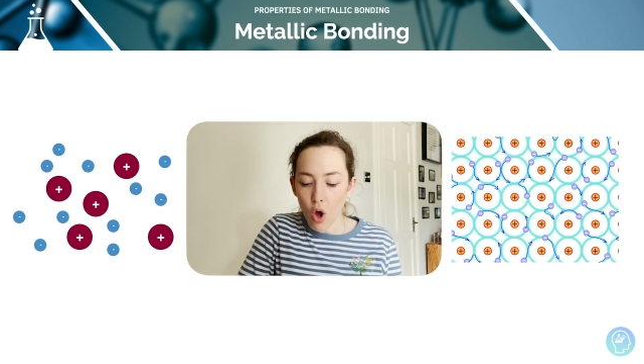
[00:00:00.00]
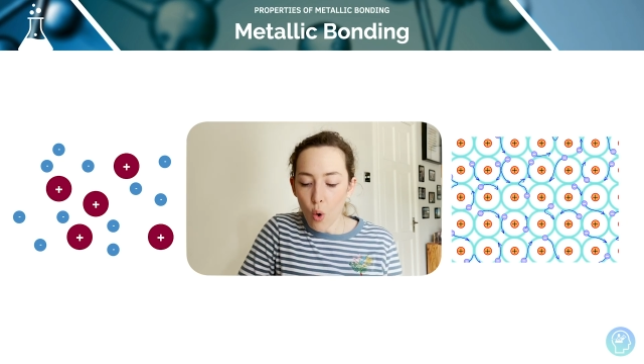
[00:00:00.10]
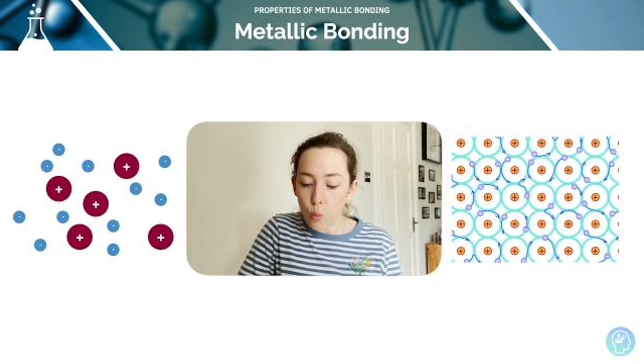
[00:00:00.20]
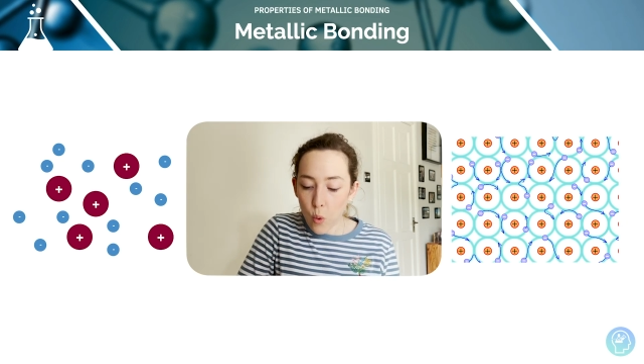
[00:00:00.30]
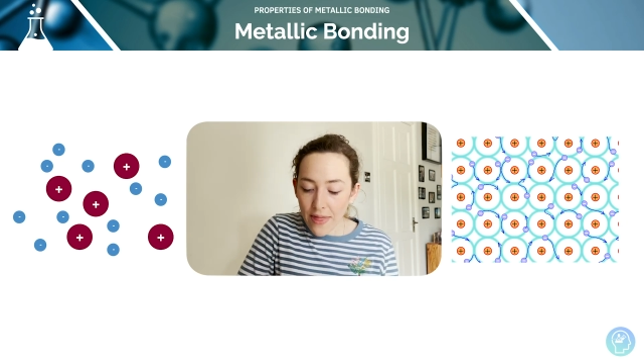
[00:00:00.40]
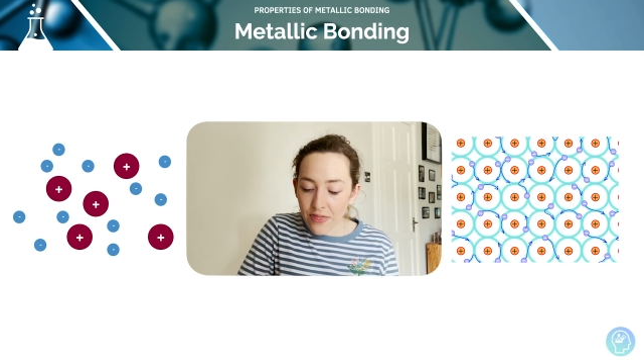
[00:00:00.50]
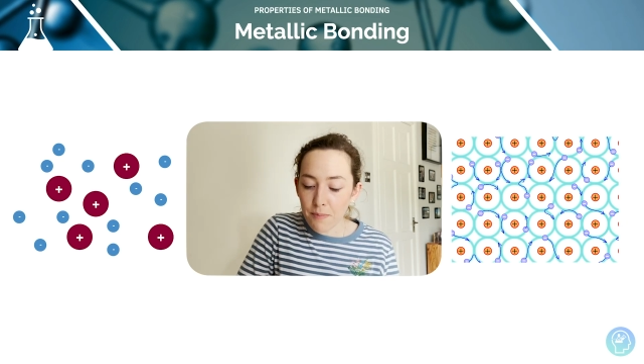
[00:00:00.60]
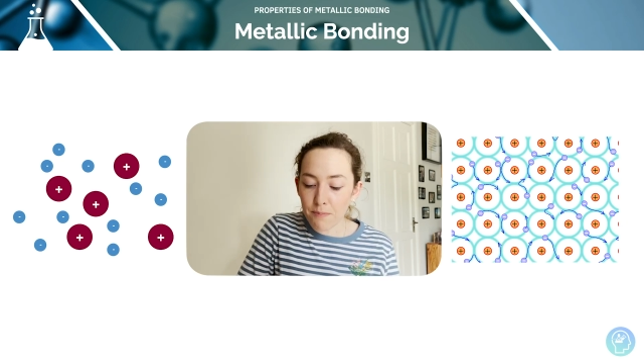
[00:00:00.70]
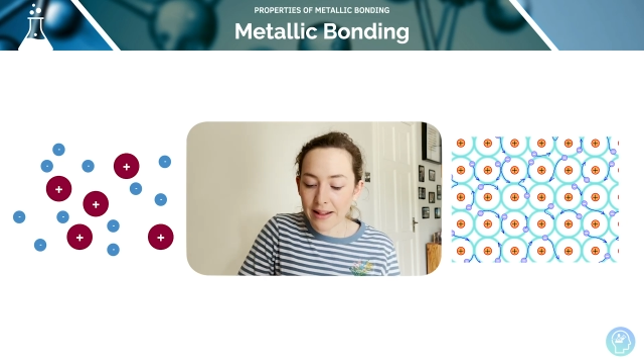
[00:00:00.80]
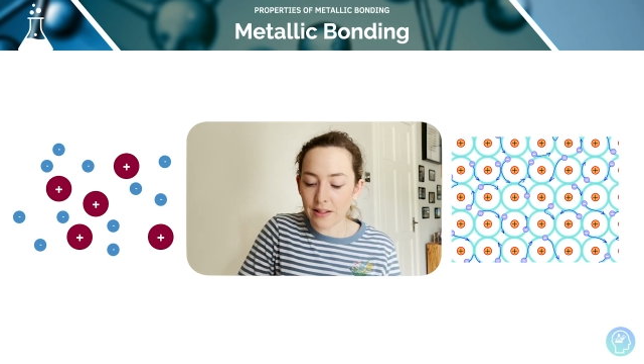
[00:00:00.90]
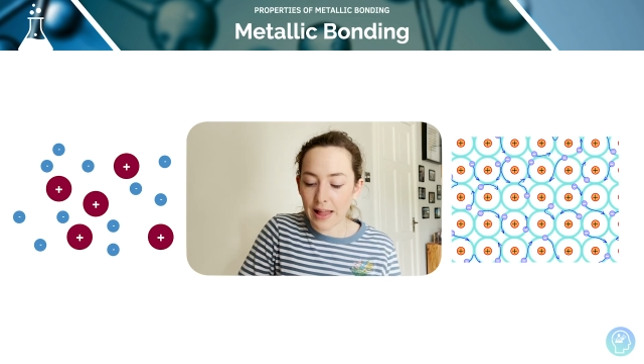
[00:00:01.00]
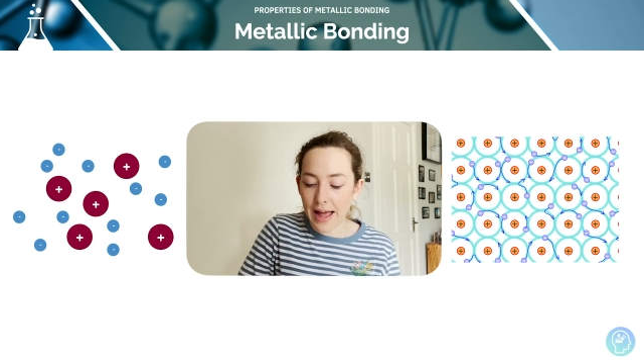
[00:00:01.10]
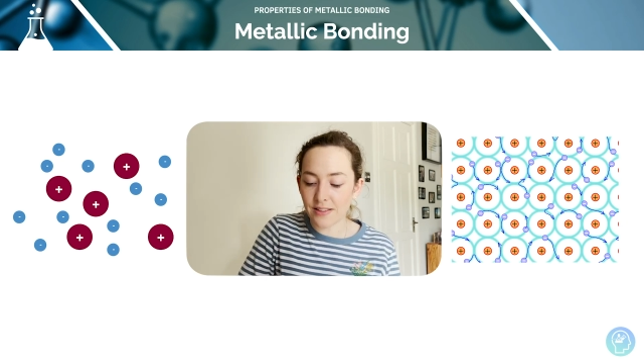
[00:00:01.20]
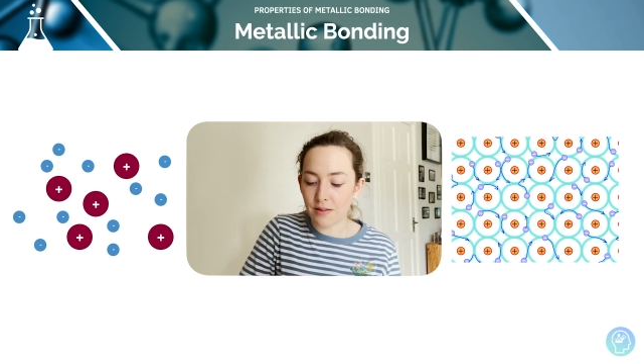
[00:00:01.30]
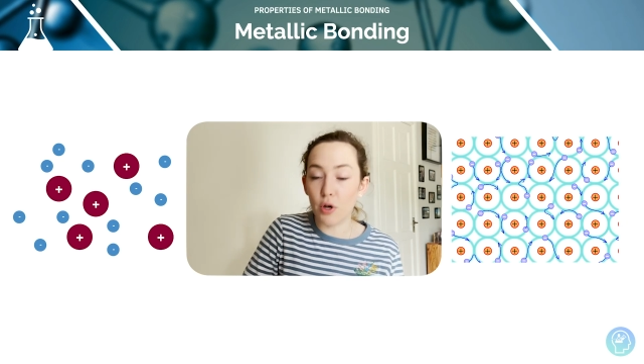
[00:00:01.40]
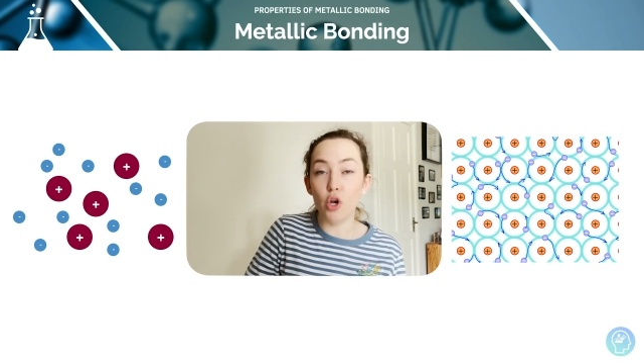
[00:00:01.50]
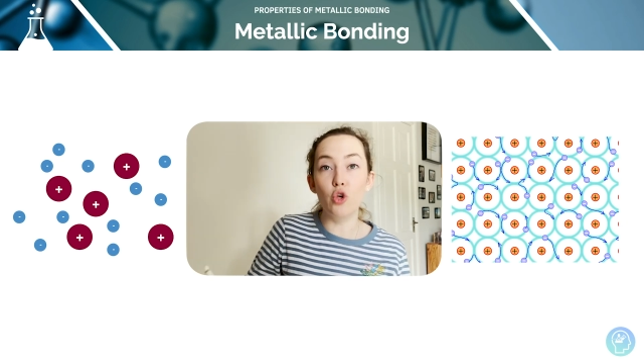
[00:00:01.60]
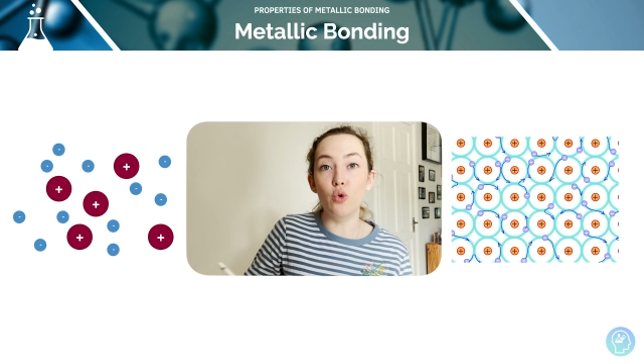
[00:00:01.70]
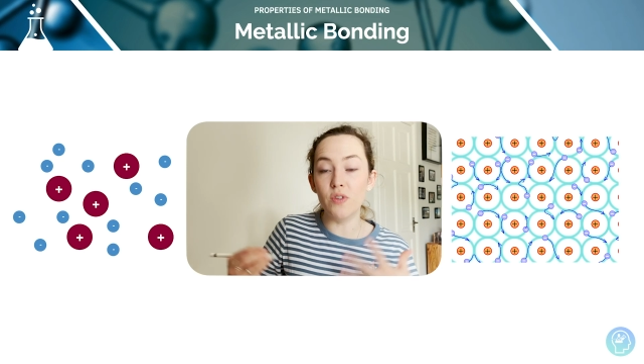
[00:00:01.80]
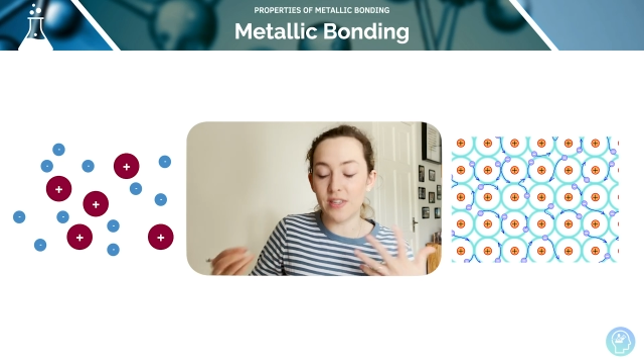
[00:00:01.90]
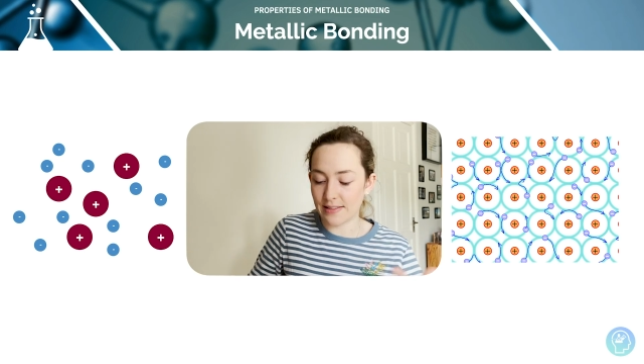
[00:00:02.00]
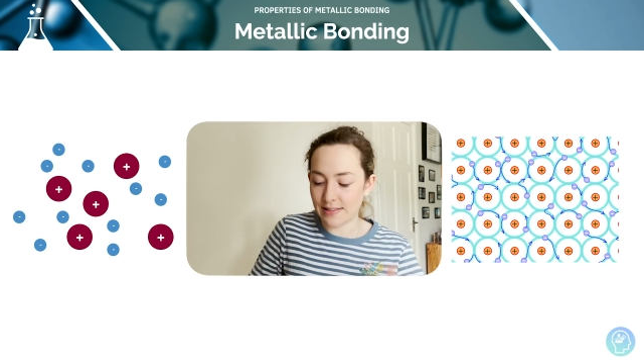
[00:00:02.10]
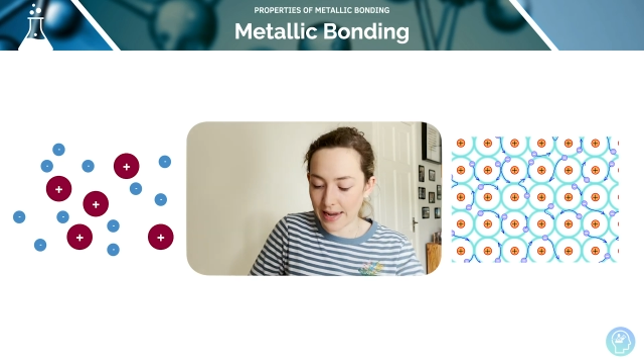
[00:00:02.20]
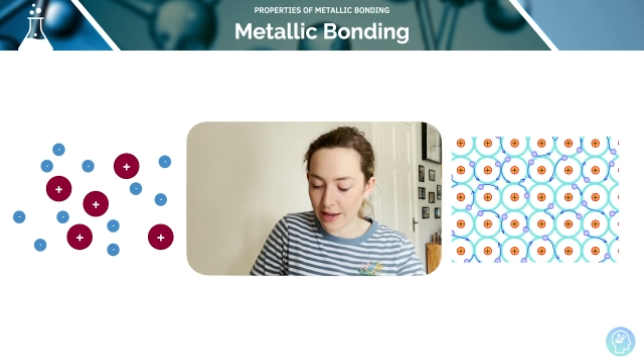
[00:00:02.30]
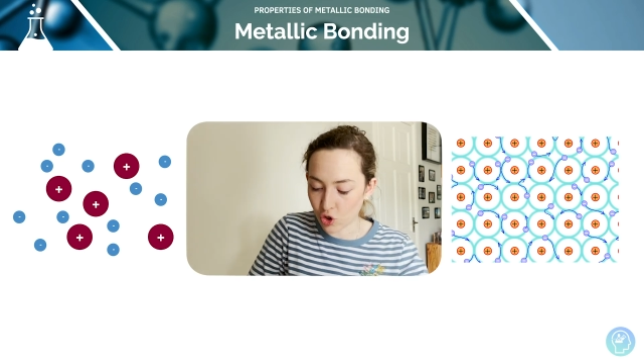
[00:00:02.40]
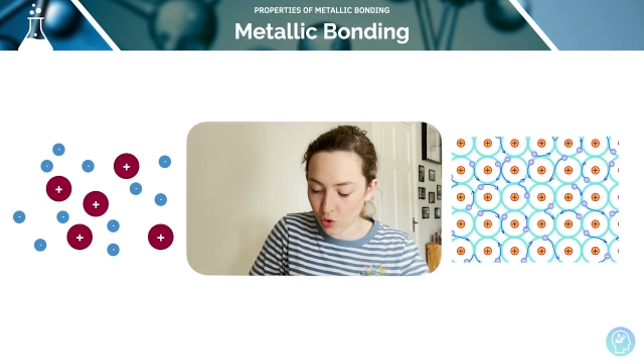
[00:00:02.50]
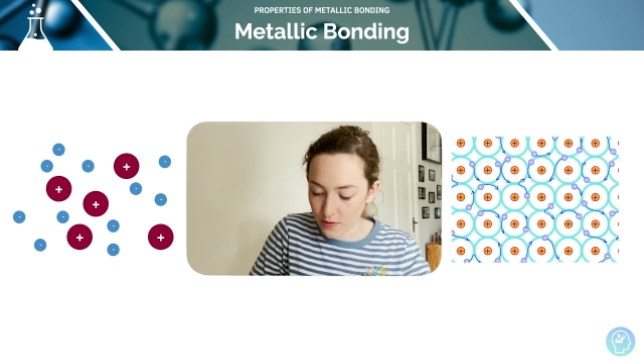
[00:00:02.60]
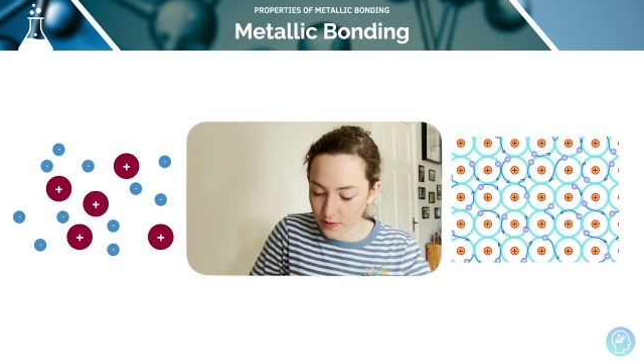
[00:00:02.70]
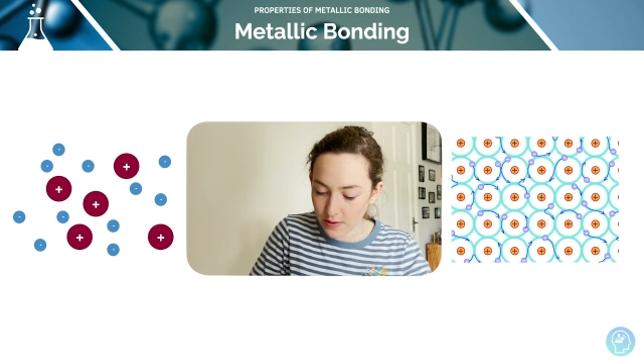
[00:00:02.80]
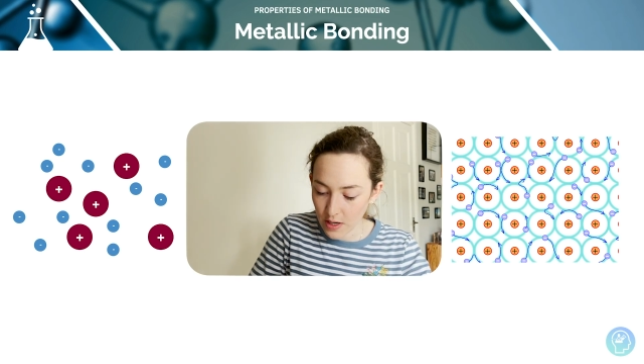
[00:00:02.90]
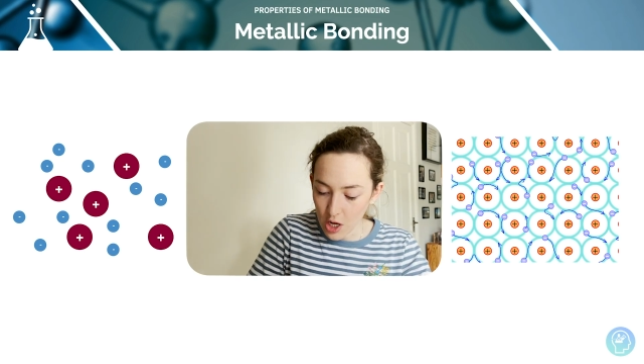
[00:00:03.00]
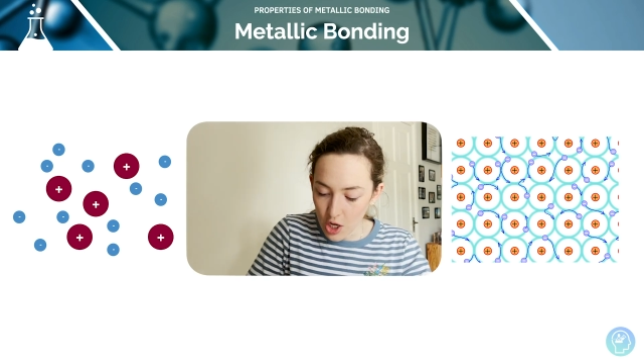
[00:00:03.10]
when the metal atom loses its electrons.